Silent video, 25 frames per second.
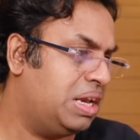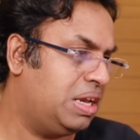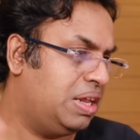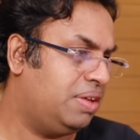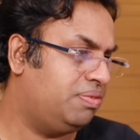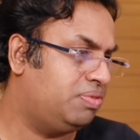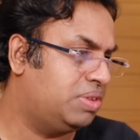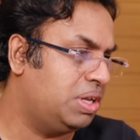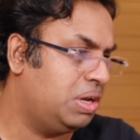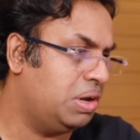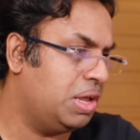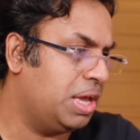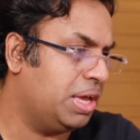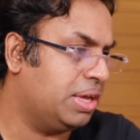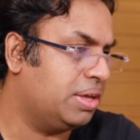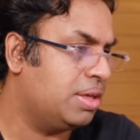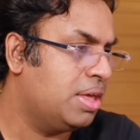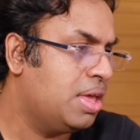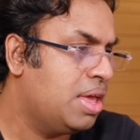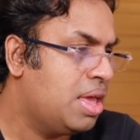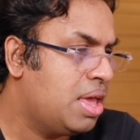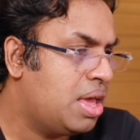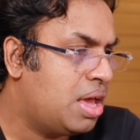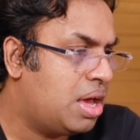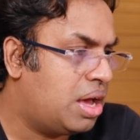I'll leave the link.
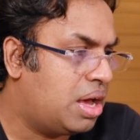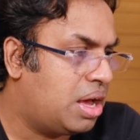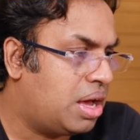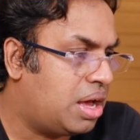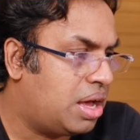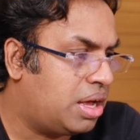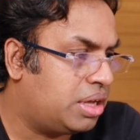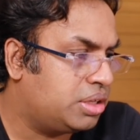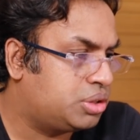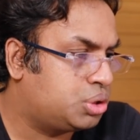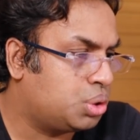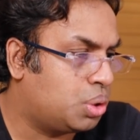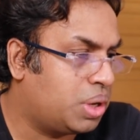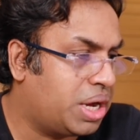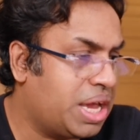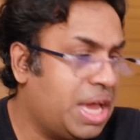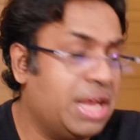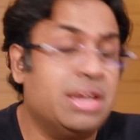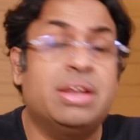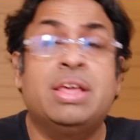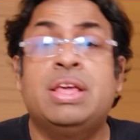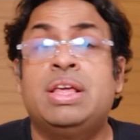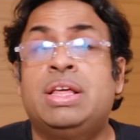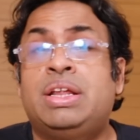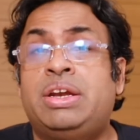Uh, so
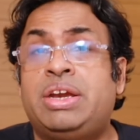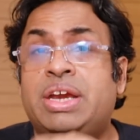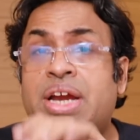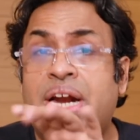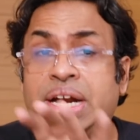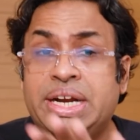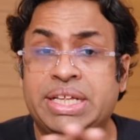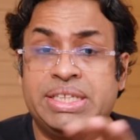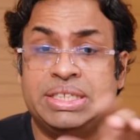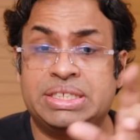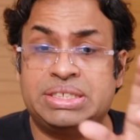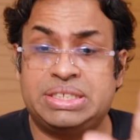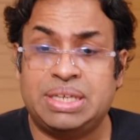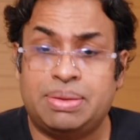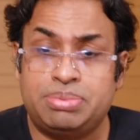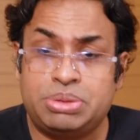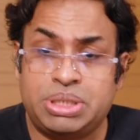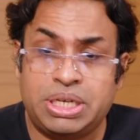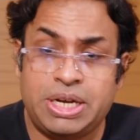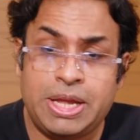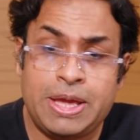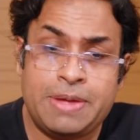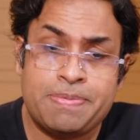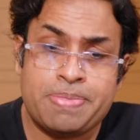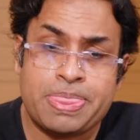again, regarding the
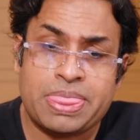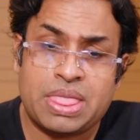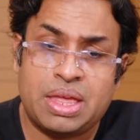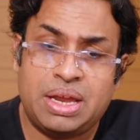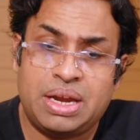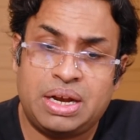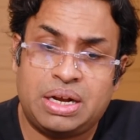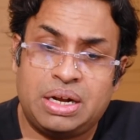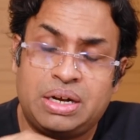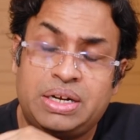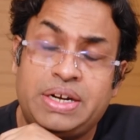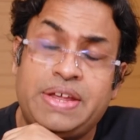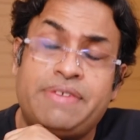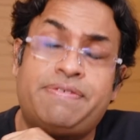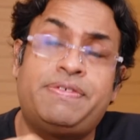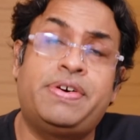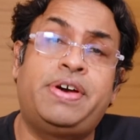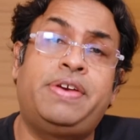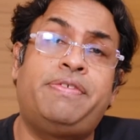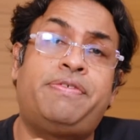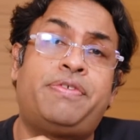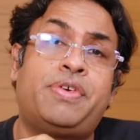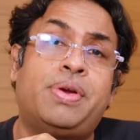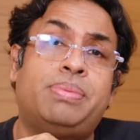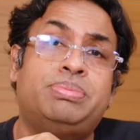subsidy, it will
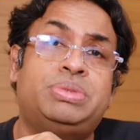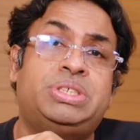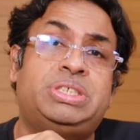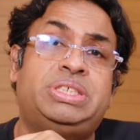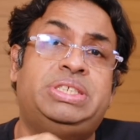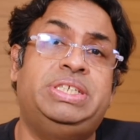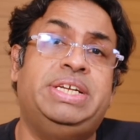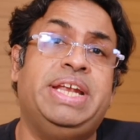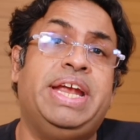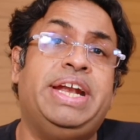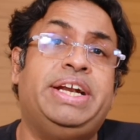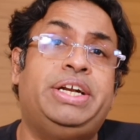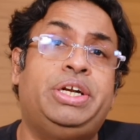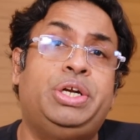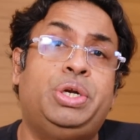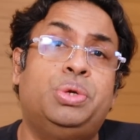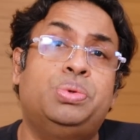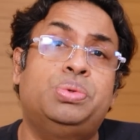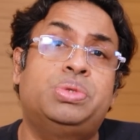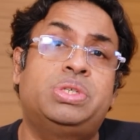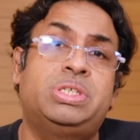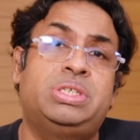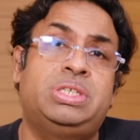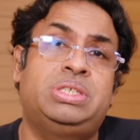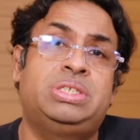differ from state
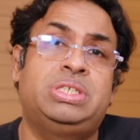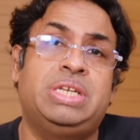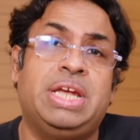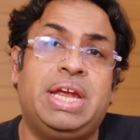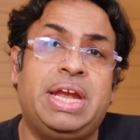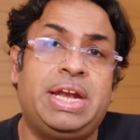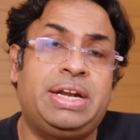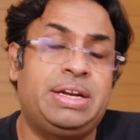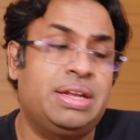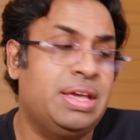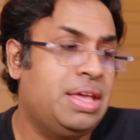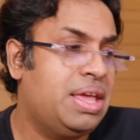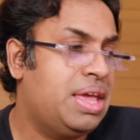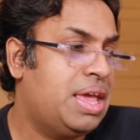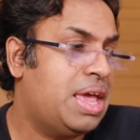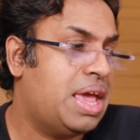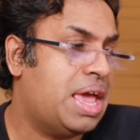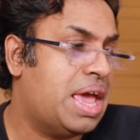to state.